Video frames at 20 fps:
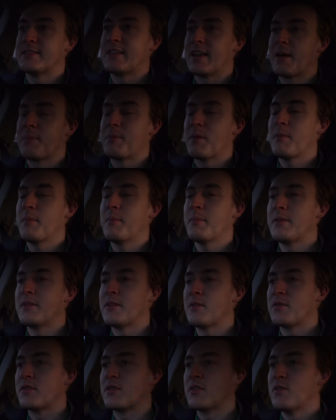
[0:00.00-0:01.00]
I probably
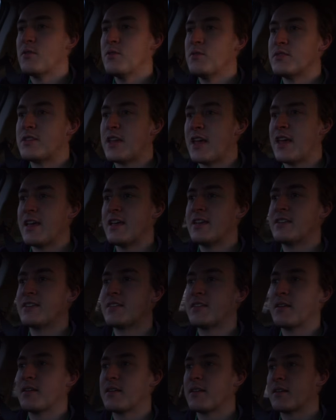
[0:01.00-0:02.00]
don't use his
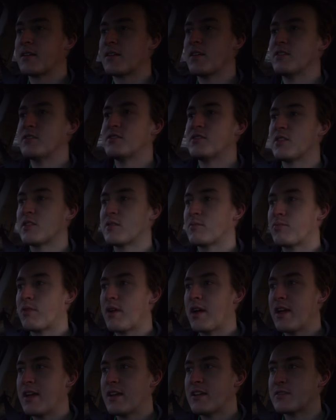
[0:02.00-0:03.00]
gun dog
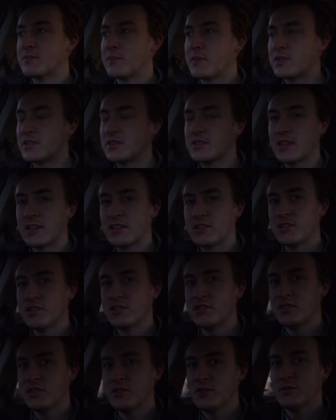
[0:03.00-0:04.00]
brain as much as I
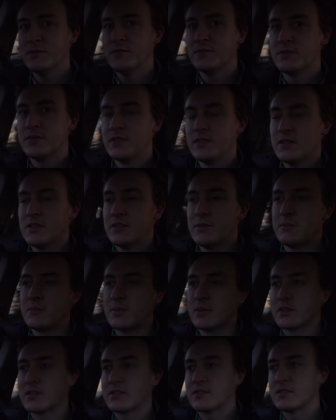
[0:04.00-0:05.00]
should do,
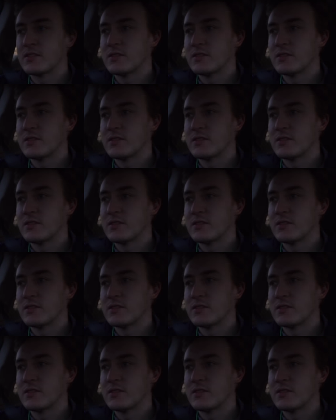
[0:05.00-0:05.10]
but